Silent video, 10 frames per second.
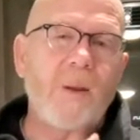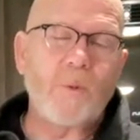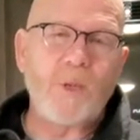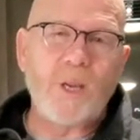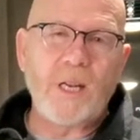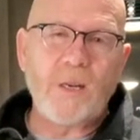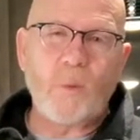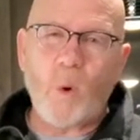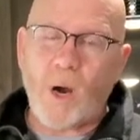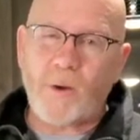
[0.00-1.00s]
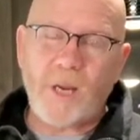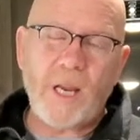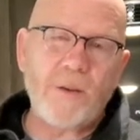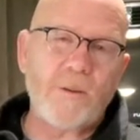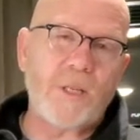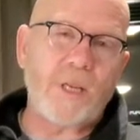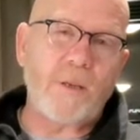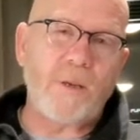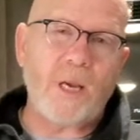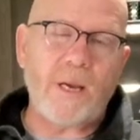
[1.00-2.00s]
when you get into water heaters that
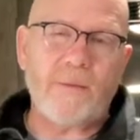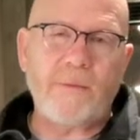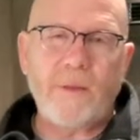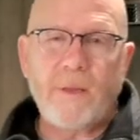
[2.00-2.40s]
you have,